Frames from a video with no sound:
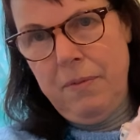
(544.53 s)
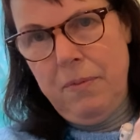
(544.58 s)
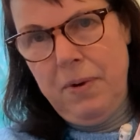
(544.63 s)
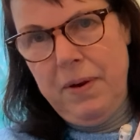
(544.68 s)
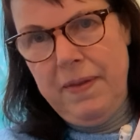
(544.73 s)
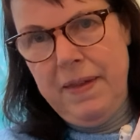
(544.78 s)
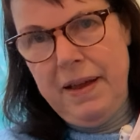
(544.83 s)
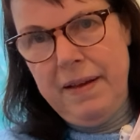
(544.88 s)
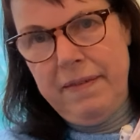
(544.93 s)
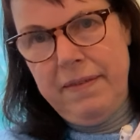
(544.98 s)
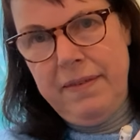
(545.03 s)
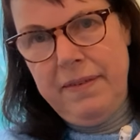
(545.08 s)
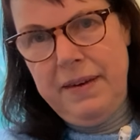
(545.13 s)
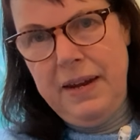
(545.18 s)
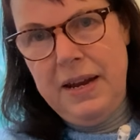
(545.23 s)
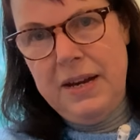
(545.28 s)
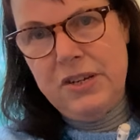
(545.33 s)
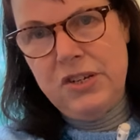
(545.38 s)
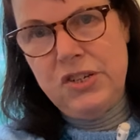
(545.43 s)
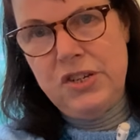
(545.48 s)
when that's
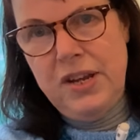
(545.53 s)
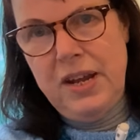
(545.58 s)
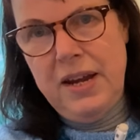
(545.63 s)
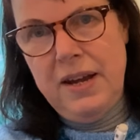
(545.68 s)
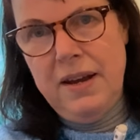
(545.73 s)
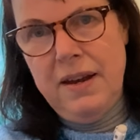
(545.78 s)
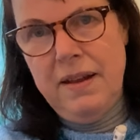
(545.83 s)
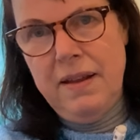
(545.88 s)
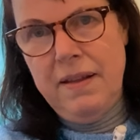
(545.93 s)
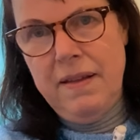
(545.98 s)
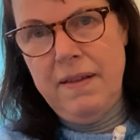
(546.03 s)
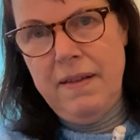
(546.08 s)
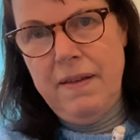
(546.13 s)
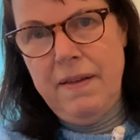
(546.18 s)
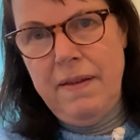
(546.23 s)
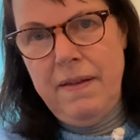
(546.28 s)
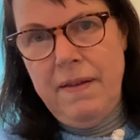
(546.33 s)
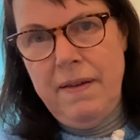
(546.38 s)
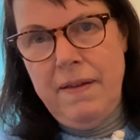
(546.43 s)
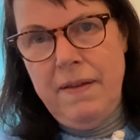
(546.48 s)
stitched in,
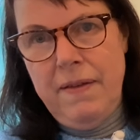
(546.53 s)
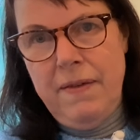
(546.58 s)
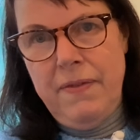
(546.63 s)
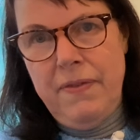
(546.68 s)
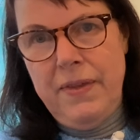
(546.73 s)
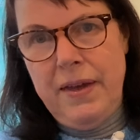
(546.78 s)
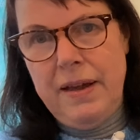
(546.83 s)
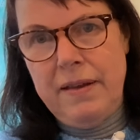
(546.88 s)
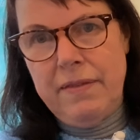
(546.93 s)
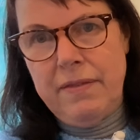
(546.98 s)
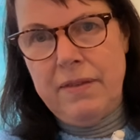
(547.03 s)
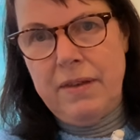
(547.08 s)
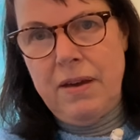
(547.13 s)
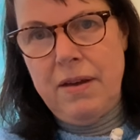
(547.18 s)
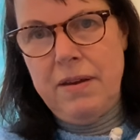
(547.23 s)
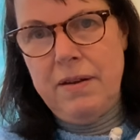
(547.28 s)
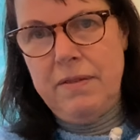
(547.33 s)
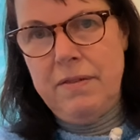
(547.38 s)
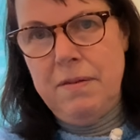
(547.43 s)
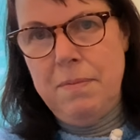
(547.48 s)
that's
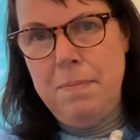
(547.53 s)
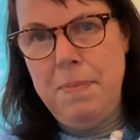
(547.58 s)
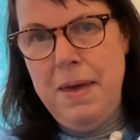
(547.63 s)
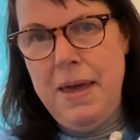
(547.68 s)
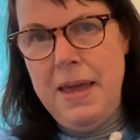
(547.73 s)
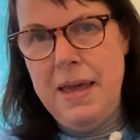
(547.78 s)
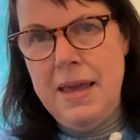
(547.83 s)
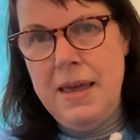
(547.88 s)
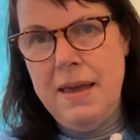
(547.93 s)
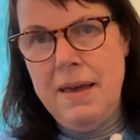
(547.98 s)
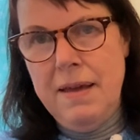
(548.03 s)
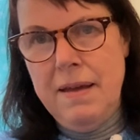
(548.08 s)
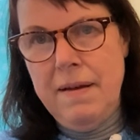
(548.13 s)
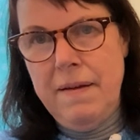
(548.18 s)
going to be